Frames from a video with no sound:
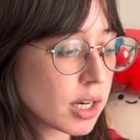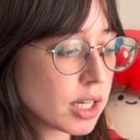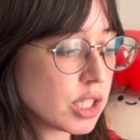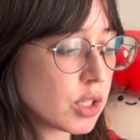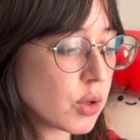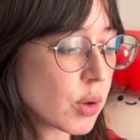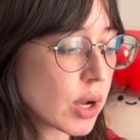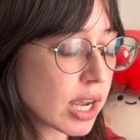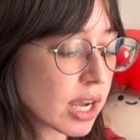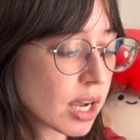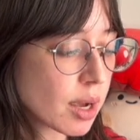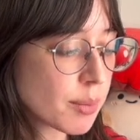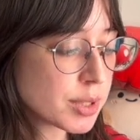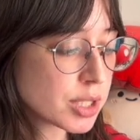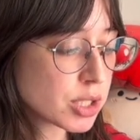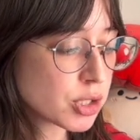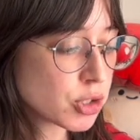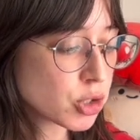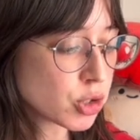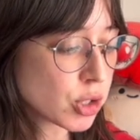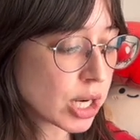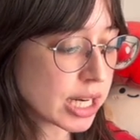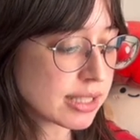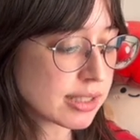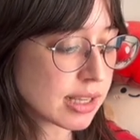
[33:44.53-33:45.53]
You can come into
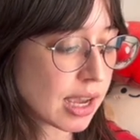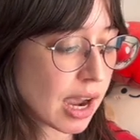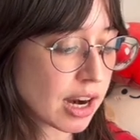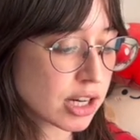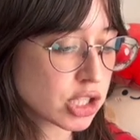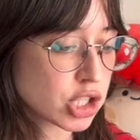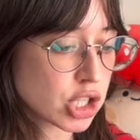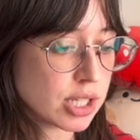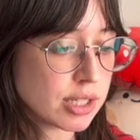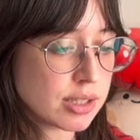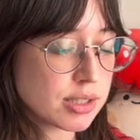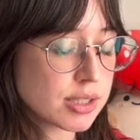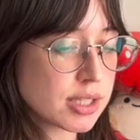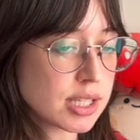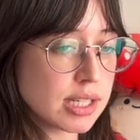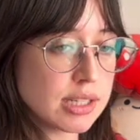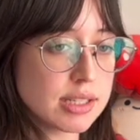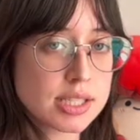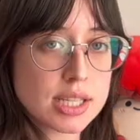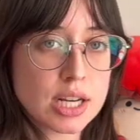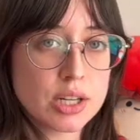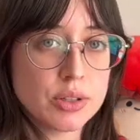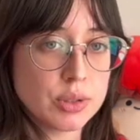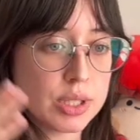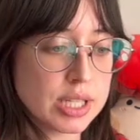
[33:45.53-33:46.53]
transactions and
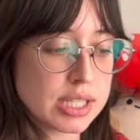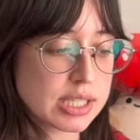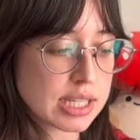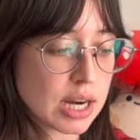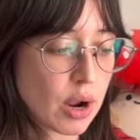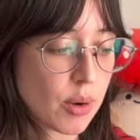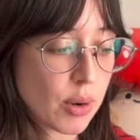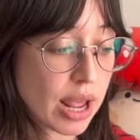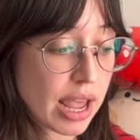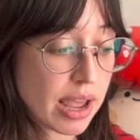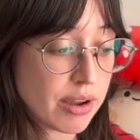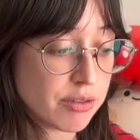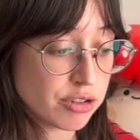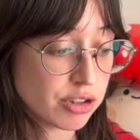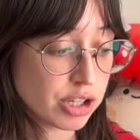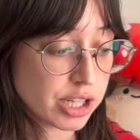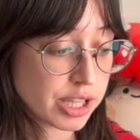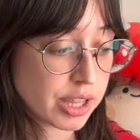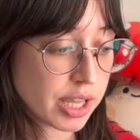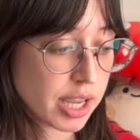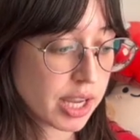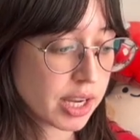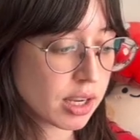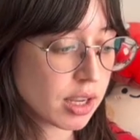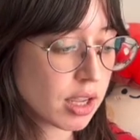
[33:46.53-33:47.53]
it's gonna list out
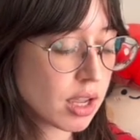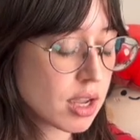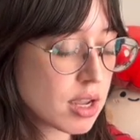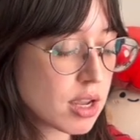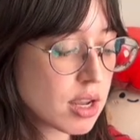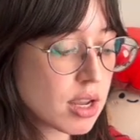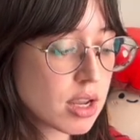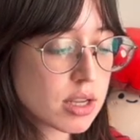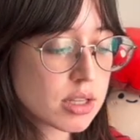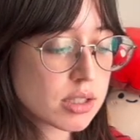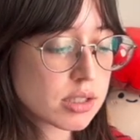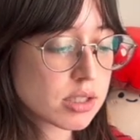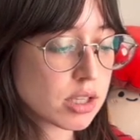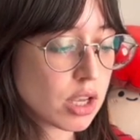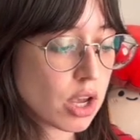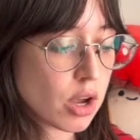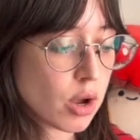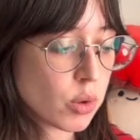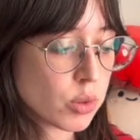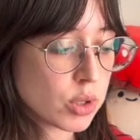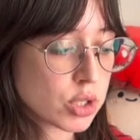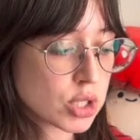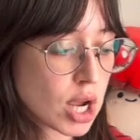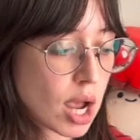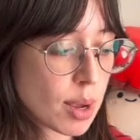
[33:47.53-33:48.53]
everything. So
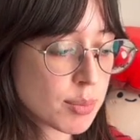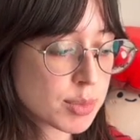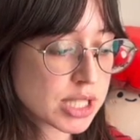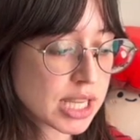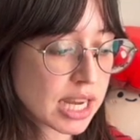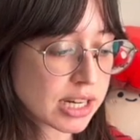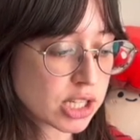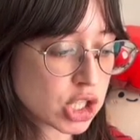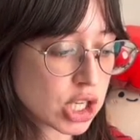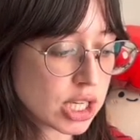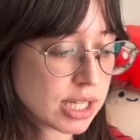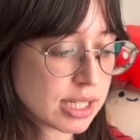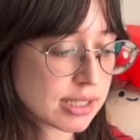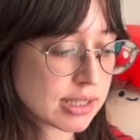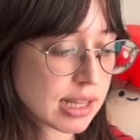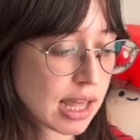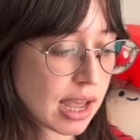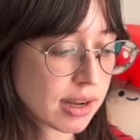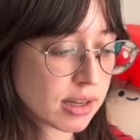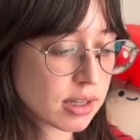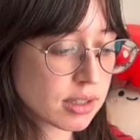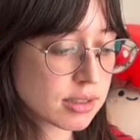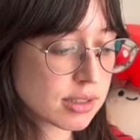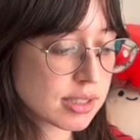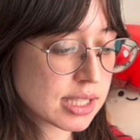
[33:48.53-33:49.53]
the top section is
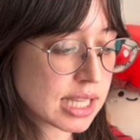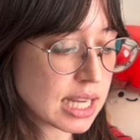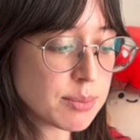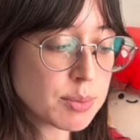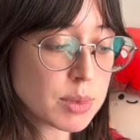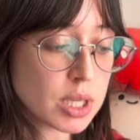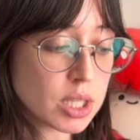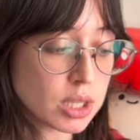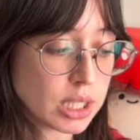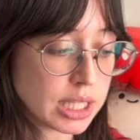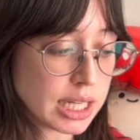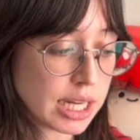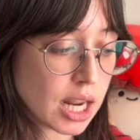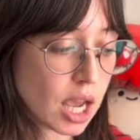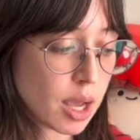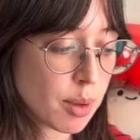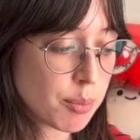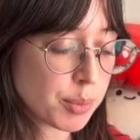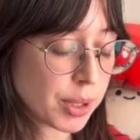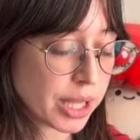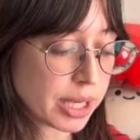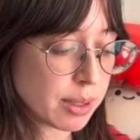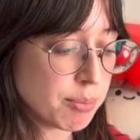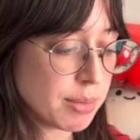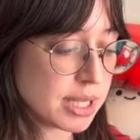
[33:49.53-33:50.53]
that same
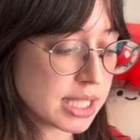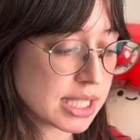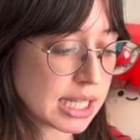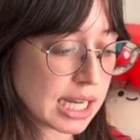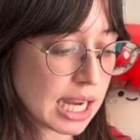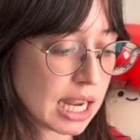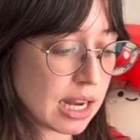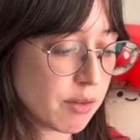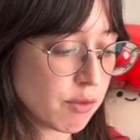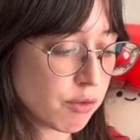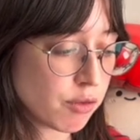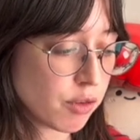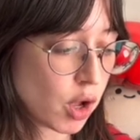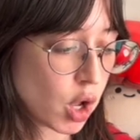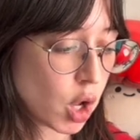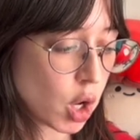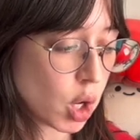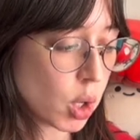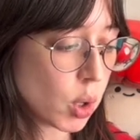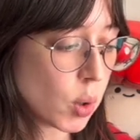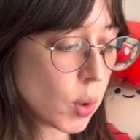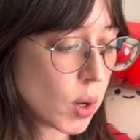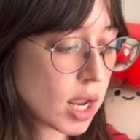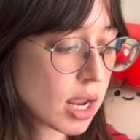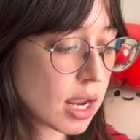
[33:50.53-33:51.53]
cleanup, like missing
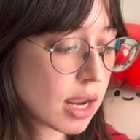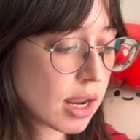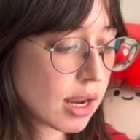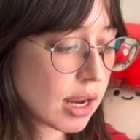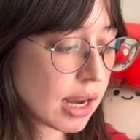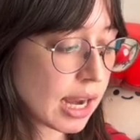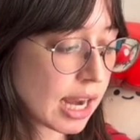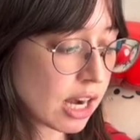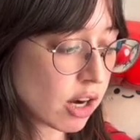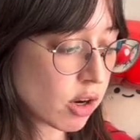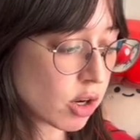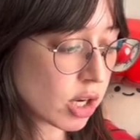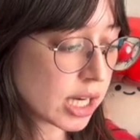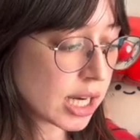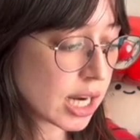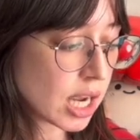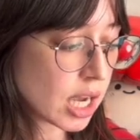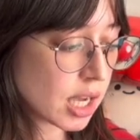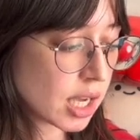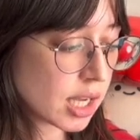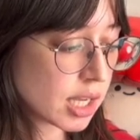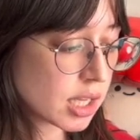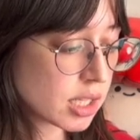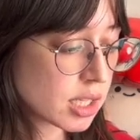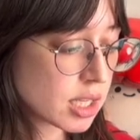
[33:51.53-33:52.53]
info
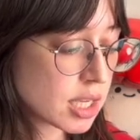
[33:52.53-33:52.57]
area.